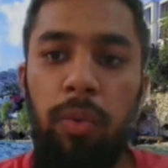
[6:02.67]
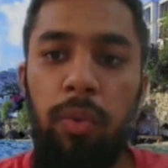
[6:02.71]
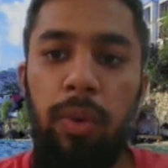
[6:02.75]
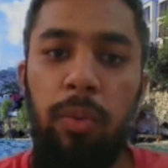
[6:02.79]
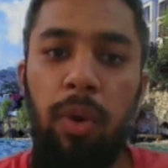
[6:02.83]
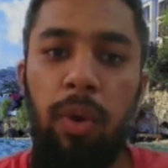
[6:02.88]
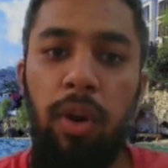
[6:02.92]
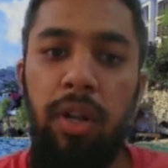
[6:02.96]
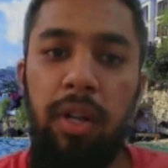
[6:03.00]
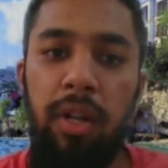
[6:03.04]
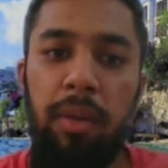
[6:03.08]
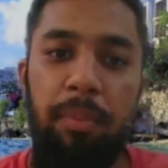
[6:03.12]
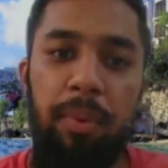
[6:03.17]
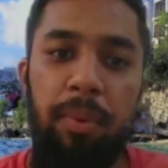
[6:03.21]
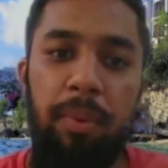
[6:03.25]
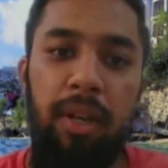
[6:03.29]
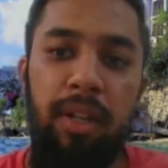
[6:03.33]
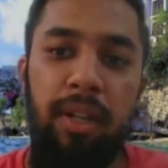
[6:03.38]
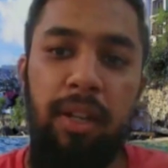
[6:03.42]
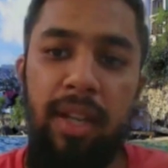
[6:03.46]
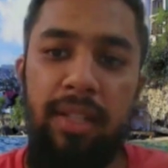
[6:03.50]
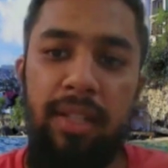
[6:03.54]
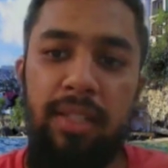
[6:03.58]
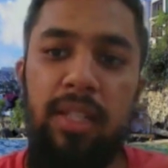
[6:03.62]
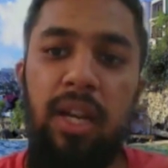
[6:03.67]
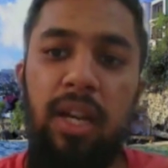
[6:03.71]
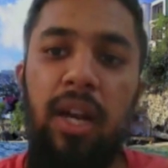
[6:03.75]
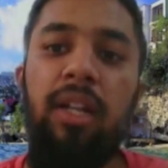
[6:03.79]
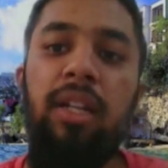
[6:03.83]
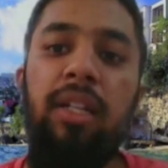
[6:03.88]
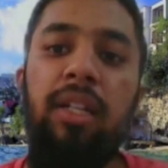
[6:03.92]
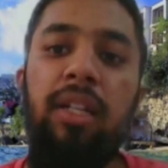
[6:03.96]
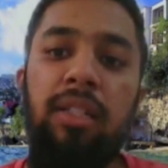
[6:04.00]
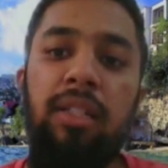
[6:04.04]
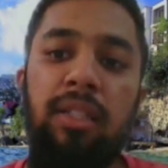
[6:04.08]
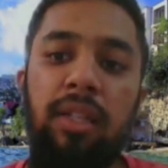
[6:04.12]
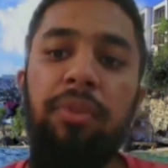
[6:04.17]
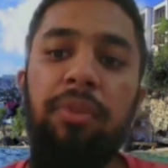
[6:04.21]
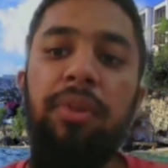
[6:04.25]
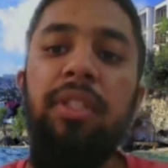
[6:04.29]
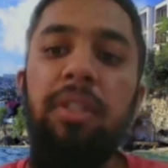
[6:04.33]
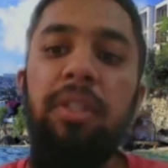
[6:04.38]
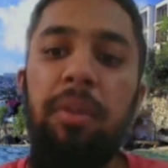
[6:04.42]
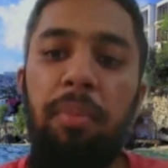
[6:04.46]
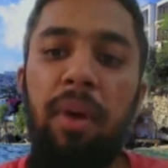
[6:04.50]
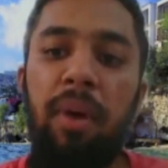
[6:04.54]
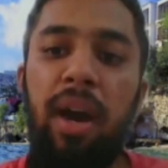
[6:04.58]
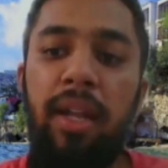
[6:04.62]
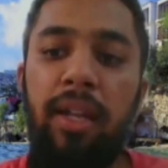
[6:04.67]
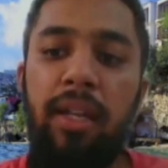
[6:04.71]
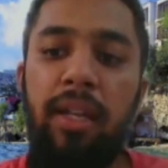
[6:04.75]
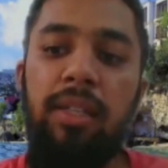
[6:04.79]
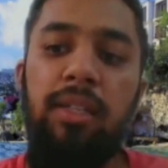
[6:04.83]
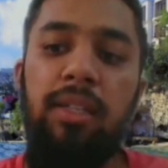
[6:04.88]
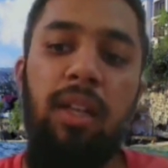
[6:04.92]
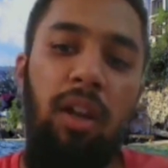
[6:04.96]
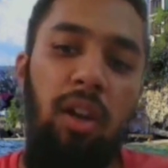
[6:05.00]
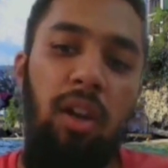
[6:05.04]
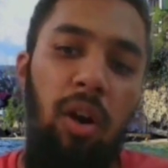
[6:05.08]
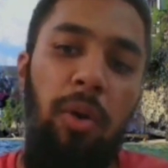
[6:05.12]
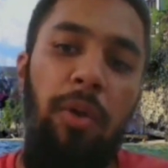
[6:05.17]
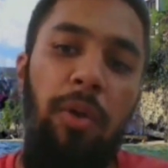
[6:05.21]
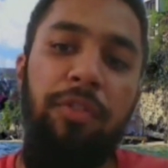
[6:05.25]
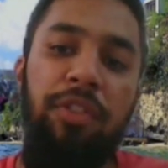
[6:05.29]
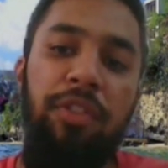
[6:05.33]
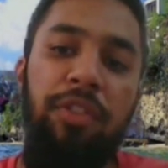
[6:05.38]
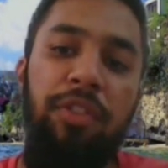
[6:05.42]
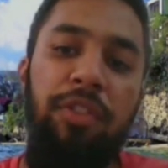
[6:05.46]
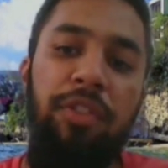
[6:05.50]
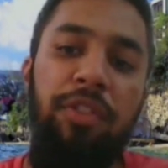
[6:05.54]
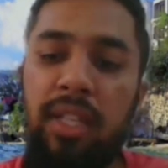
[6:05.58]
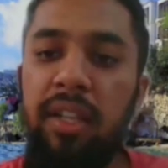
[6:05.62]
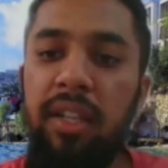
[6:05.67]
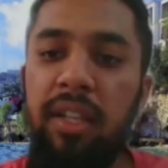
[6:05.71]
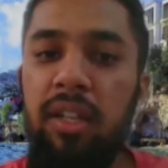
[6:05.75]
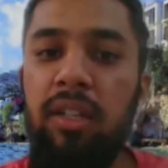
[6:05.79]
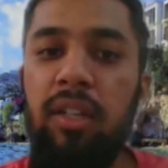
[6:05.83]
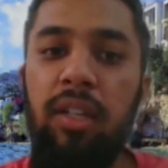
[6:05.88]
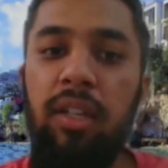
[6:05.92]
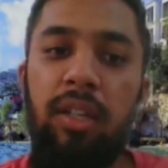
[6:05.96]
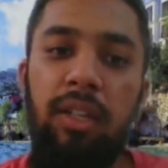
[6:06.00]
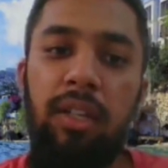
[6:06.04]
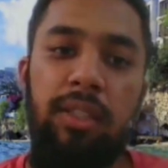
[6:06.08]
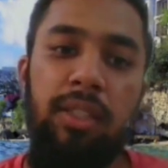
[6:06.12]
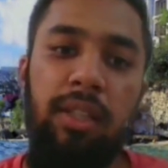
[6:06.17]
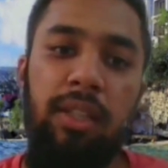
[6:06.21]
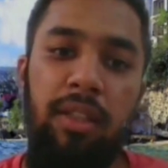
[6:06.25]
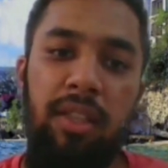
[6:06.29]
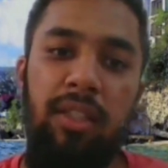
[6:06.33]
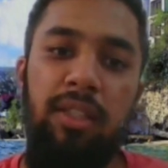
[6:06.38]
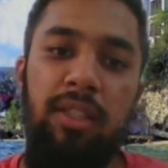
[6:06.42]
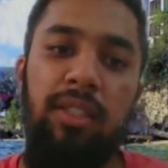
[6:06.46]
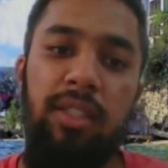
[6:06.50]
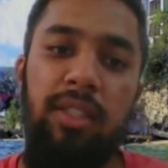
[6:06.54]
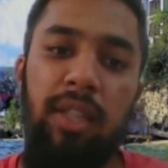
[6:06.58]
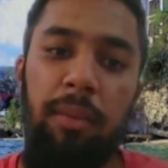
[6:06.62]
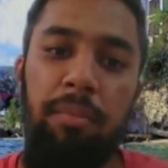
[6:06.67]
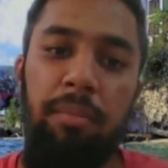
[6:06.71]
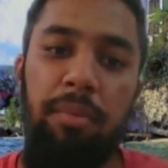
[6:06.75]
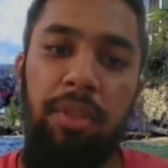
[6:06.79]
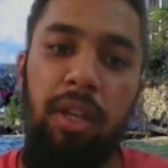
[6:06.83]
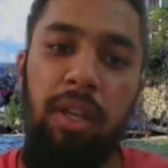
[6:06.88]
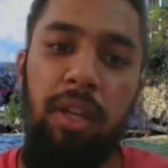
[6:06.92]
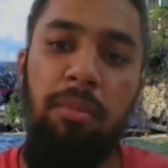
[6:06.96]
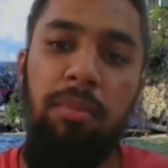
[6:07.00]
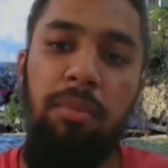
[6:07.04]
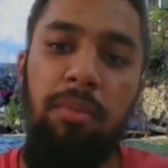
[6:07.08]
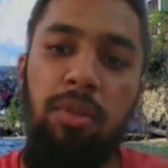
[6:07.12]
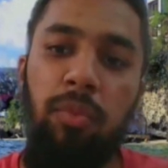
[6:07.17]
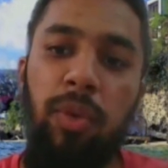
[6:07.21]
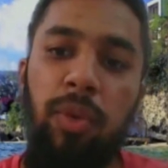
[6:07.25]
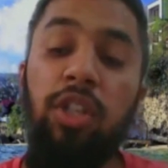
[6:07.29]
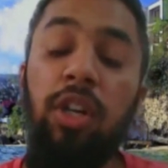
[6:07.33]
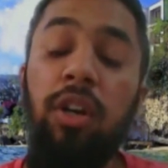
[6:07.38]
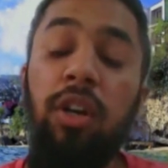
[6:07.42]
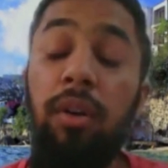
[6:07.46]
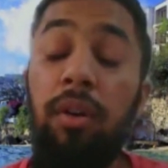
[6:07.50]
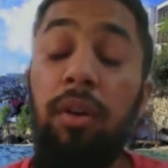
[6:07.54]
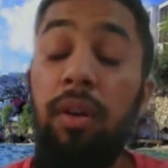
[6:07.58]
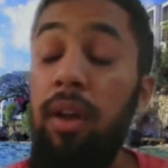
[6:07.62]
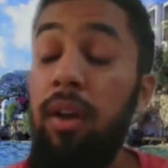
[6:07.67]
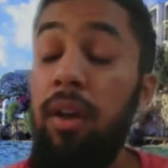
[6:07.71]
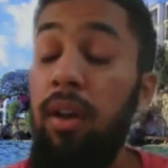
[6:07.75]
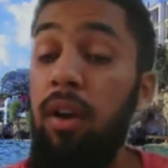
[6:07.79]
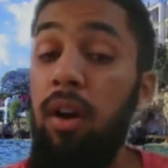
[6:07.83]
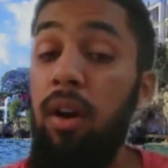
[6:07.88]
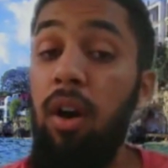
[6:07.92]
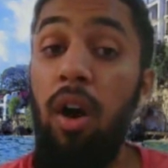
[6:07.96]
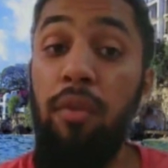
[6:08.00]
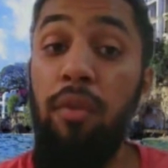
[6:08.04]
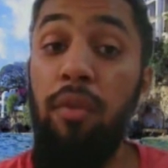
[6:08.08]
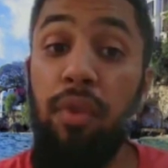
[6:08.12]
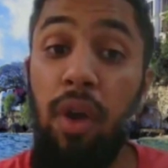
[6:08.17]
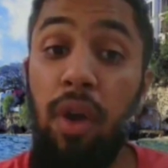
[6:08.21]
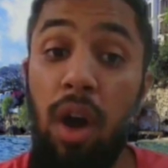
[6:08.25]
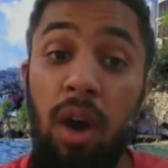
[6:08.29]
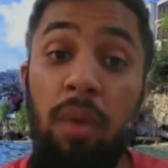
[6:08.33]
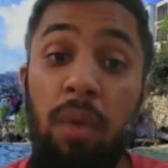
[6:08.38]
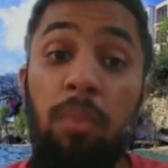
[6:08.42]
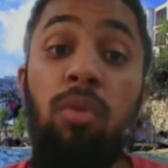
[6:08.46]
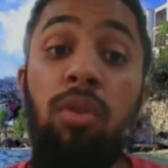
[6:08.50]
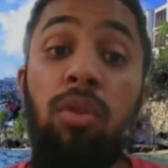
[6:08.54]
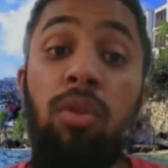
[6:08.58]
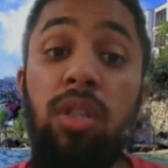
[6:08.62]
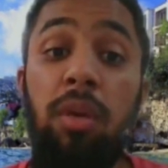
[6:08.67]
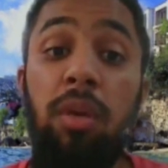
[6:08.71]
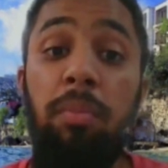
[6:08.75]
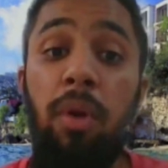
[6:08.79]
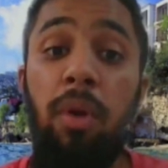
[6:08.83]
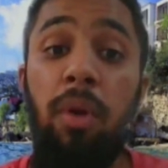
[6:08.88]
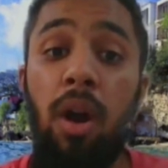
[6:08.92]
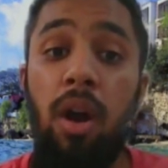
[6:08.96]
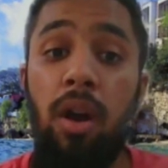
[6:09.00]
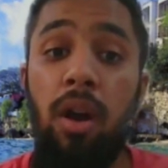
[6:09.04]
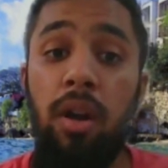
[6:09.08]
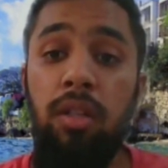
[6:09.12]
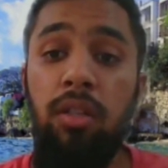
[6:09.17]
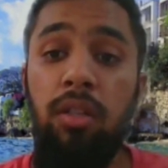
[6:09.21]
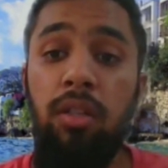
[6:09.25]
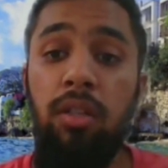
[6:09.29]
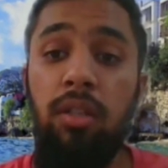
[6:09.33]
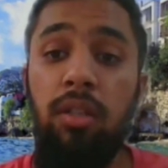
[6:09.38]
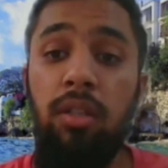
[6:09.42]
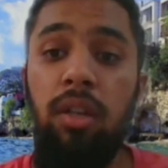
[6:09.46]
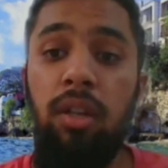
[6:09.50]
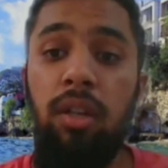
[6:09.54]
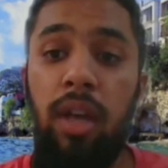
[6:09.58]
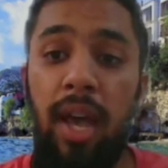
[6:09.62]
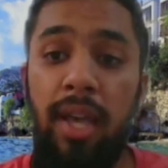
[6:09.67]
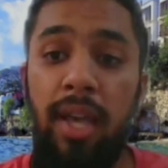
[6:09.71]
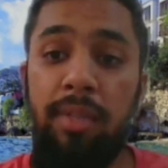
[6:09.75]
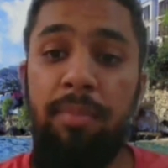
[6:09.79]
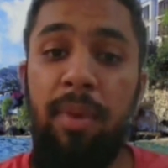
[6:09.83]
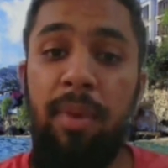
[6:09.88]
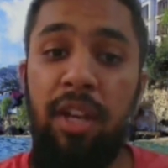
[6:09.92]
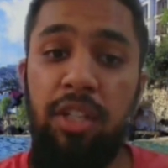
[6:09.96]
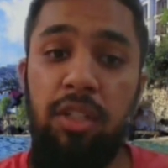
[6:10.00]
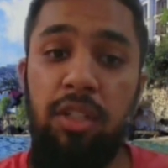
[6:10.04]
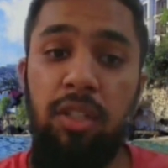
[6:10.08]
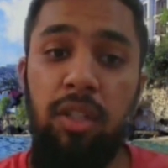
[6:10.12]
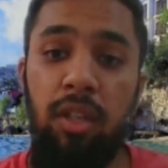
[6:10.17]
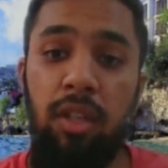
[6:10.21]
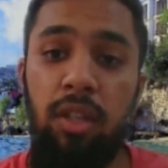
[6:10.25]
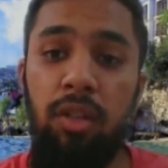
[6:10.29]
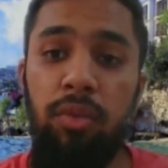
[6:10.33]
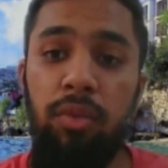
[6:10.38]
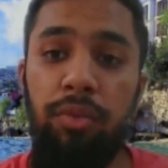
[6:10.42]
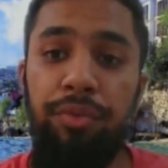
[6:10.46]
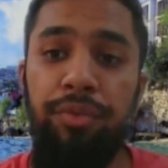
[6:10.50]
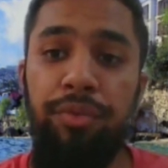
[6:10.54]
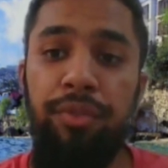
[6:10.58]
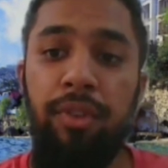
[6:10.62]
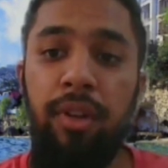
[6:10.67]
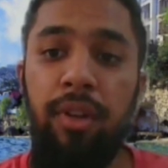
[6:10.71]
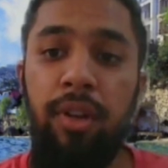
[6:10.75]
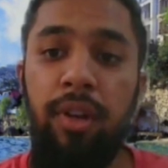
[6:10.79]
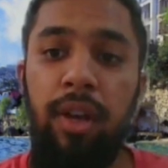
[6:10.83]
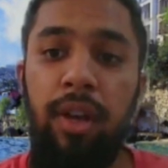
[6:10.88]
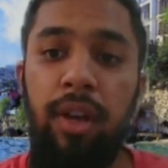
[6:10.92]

we wanted to put necessarily the theory to practice along. These are the some themes which are of utmost importance, especially to the youth.